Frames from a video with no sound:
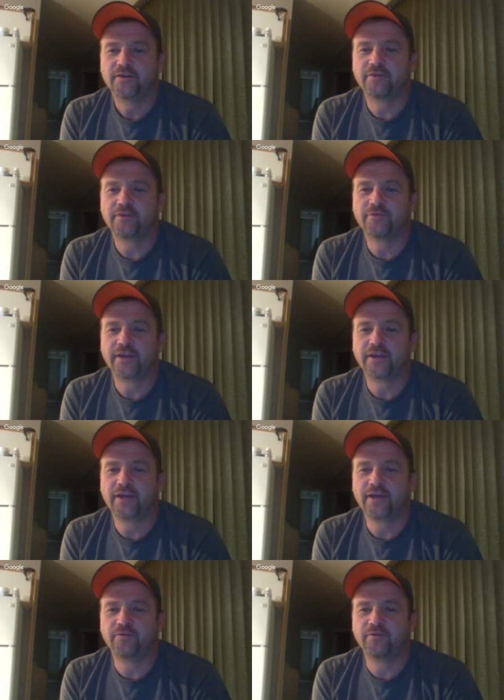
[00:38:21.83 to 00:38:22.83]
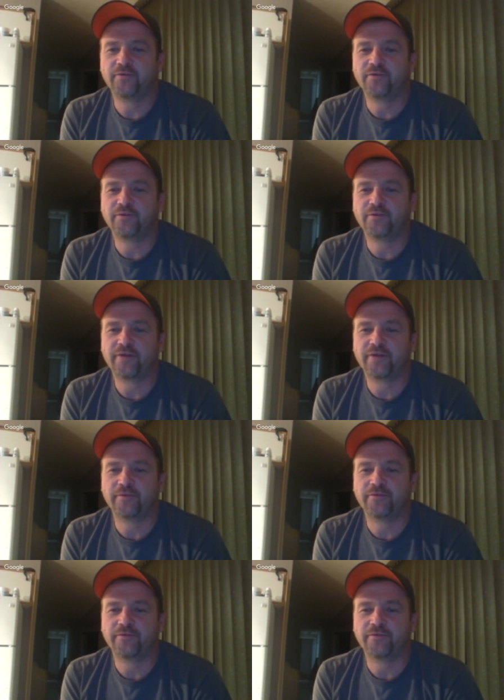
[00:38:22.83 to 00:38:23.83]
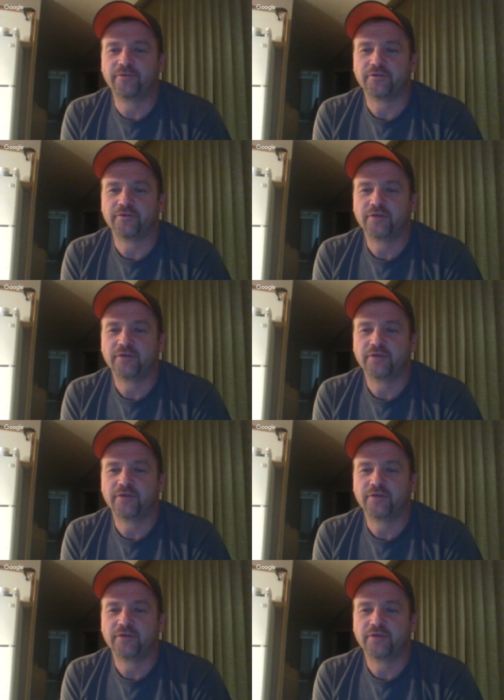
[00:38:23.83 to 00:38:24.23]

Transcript: Therefore, cattle would be more profitable for you.